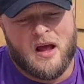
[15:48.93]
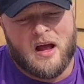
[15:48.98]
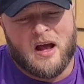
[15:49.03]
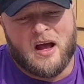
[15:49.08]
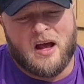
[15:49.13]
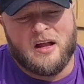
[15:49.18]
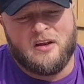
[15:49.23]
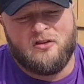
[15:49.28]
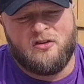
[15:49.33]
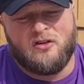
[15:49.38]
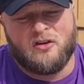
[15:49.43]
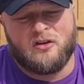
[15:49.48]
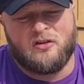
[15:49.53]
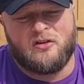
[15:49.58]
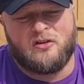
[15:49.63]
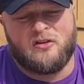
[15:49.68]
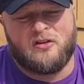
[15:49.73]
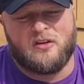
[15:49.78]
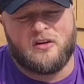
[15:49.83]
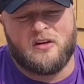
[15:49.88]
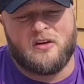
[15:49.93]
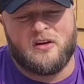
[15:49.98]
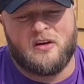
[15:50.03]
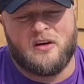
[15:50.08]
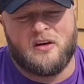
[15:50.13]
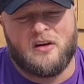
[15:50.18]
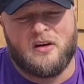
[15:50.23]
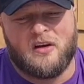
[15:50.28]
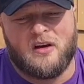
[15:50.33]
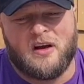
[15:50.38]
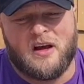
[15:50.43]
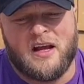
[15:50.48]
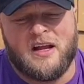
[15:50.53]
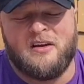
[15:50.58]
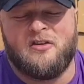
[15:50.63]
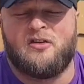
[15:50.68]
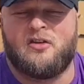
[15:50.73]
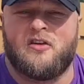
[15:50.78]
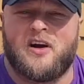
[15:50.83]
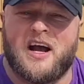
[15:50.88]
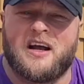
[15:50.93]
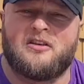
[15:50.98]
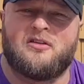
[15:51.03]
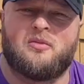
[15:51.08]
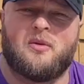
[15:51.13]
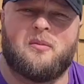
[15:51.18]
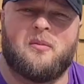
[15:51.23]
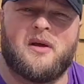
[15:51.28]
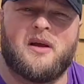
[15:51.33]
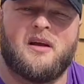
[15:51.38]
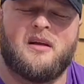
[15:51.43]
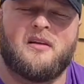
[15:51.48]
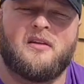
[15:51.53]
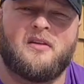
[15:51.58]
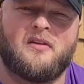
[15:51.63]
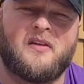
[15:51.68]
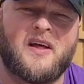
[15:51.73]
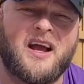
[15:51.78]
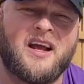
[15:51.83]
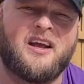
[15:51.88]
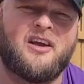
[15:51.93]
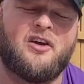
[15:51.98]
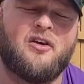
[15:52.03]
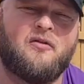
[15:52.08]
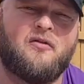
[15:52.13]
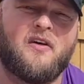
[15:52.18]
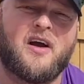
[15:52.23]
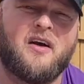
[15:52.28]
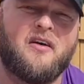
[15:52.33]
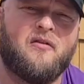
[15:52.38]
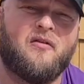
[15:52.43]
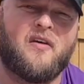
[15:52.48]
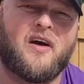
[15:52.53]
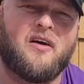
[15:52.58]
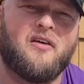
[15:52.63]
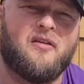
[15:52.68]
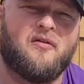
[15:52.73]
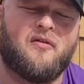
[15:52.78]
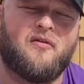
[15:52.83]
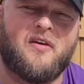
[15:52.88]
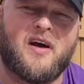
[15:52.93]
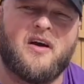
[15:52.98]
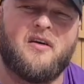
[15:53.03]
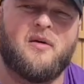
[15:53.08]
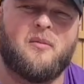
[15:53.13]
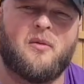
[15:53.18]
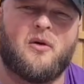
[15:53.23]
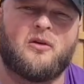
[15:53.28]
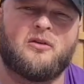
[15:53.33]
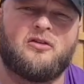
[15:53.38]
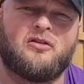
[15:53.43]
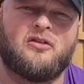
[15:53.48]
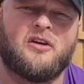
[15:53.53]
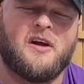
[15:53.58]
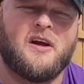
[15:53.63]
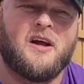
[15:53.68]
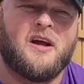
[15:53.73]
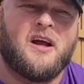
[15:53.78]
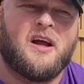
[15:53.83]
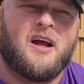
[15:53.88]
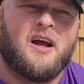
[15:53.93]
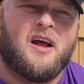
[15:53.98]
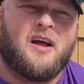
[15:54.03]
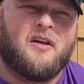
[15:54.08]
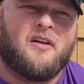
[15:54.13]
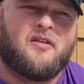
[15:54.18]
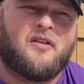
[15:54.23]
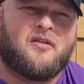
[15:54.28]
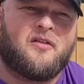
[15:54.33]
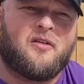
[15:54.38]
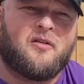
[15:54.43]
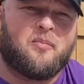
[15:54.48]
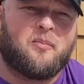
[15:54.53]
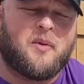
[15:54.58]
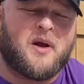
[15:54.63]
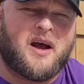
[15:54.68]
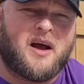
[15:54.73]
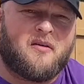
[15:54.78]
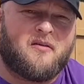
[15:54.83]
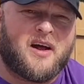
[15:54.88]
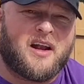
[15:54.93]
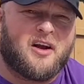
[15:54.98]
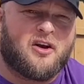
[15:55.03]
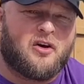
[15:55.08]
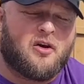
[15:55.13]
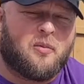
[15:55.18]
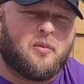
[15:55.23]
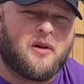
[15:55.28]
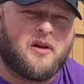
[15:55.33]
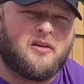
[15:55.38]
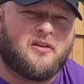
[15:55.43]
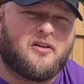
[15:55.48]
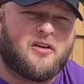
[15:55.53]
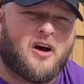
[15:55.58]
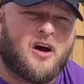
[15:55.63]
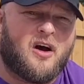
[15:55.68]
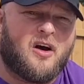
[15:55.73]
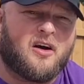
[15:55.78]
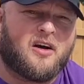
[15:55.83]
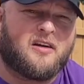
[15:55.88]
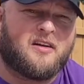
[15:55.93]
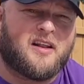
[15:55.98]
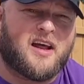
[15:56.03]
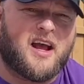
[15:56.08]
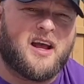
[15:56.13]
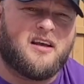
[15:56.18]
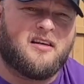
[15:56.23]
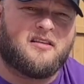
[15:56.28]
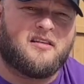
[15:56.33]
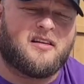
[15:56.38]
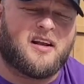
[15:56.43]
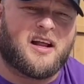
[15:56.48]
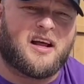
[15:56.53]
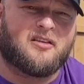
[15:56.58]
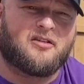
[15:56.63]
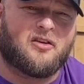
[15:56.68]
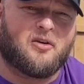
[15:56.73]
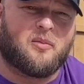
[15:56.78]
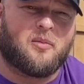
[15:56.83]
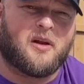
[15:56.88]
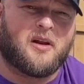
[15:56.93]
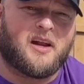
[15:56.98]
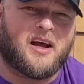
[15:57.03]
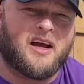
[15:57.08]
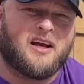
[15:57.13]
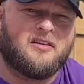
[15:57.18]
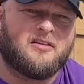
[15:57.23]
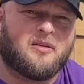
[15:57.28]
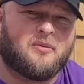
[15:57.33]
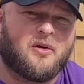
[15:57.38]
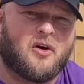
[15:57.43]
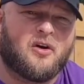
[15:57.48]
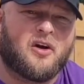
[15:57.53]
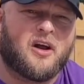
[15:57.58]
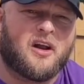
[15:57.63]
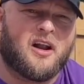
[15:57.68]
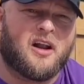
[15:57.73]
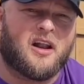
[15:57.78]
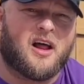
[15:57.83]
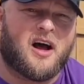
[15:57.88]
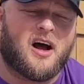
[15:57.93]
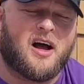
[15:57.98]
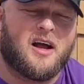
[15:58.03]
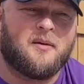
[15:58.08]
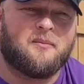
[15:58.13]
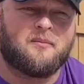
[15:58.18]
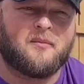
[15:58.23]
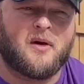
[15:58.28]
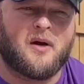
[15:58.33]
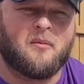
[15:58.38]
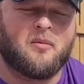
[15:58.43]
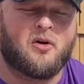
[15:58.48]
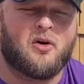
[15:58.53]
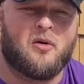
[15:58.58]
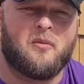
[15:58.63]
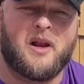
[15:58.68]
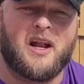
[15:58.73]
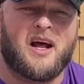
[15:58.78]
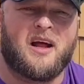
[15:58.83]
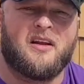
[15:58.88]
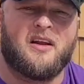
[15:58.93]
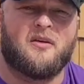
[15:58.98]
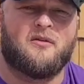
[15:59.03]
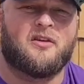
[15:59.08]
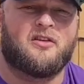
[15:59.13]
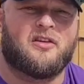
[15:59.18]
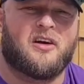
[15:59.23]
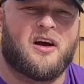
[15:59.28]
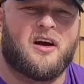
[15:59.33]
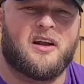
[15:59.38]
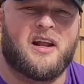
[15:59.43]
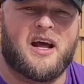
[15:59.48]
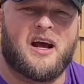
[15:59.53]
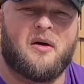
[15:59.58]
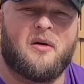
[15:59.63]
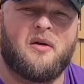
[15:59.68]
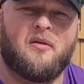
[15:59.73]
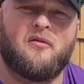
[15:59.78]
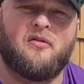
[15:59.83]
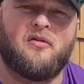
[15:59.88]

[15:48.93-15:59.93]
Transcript: and just interacts with me. Thank you very, very, very much. I've had a couple of dark days the last couple of days, I'm not going to lie. I'm coming out the other side now and I'm